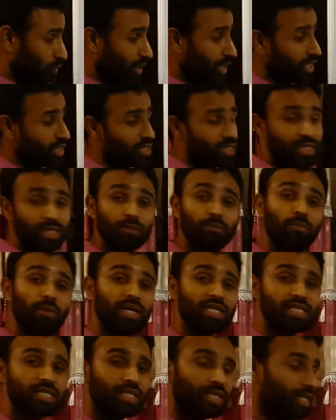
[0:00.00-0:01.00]
What is C
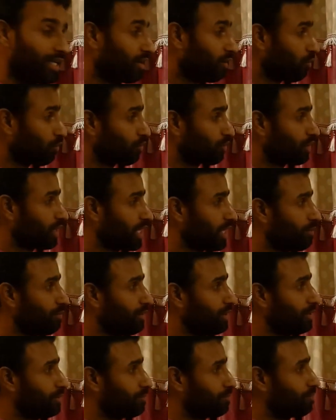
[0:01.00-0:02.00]
plus D now?
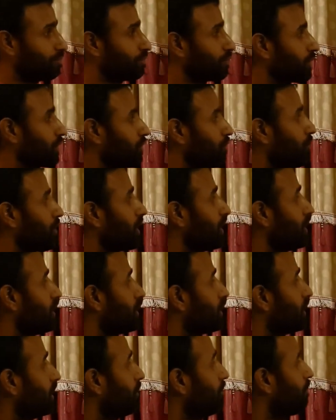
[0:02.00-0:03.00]
Tell me, what
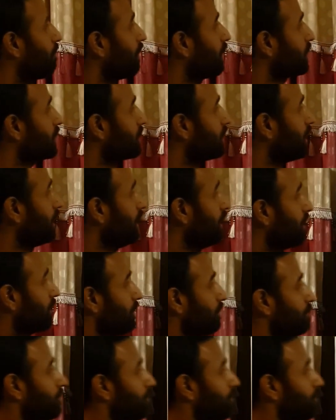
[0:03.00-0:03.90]
is C plus D?